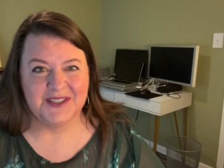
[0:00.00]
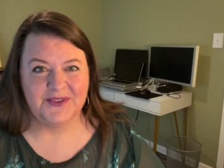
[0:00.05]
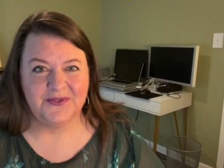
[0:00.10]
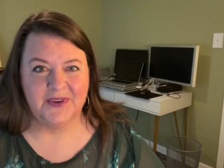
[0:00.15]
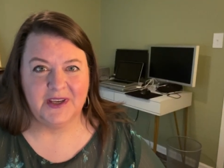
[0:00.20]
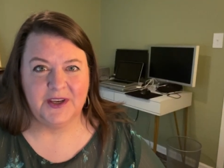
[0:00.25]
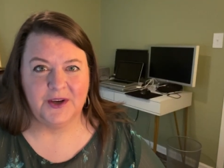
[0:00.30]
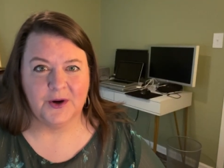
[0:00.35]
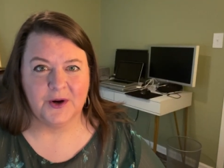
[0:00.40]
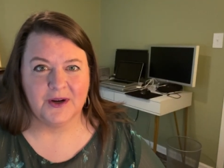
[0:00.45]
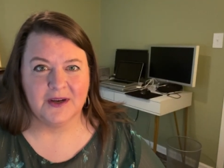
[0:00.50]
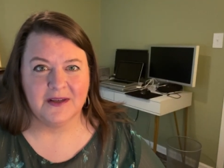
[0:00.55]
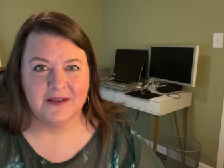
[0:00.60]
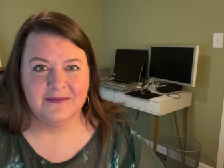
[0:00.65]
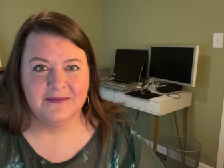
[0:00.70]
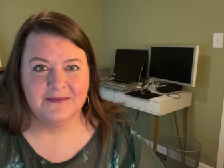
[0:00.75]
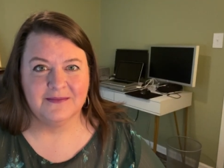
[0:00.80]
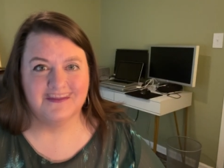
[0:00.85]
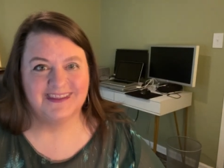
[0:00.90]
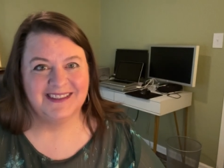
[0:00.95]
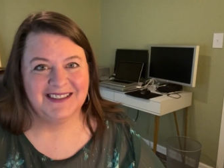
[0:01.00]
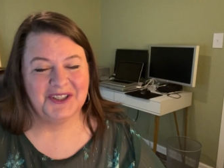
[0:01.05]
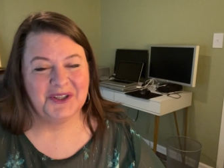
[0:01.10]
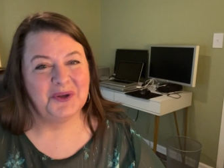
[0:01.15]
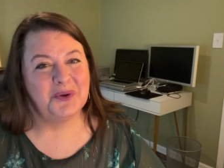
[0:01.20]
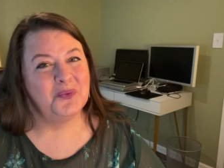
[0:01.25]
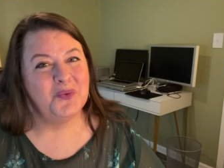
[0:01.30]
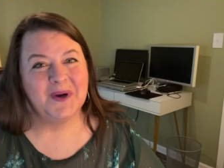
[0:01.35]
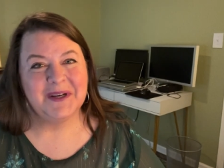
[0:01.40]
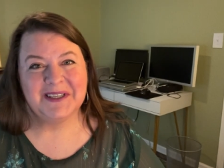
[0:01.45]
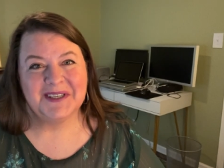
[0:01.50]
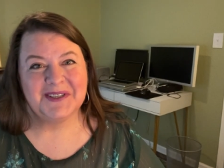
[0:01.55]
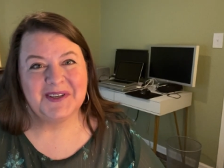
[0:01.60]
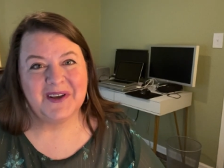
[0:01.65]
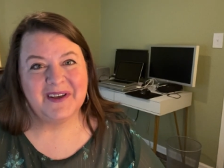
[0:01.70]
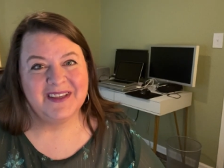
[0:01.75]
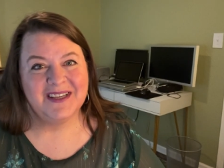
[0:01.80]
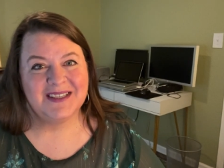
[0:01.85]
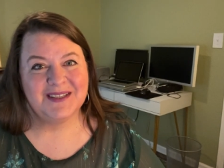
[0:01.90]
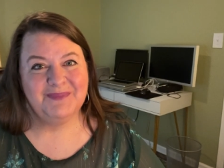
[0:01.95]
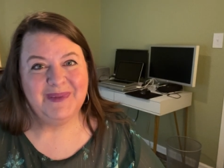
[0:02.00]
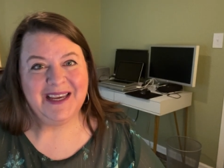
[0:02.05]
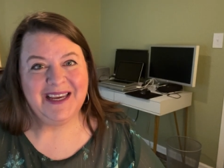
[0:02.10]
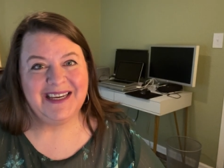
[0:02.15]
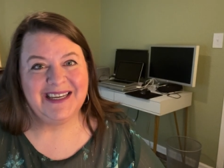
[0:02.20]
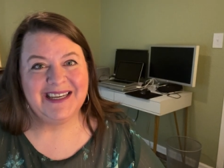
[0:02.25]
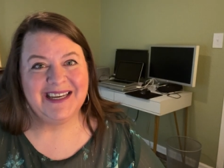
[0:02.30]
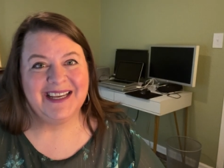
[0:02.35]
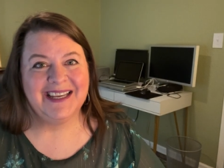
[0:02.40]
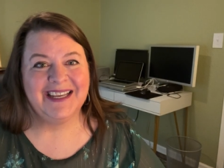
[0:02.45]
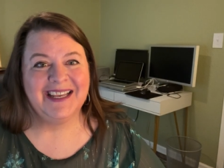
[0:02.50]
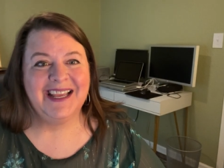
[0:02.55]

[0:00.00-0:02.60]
this figure. What does all this mean?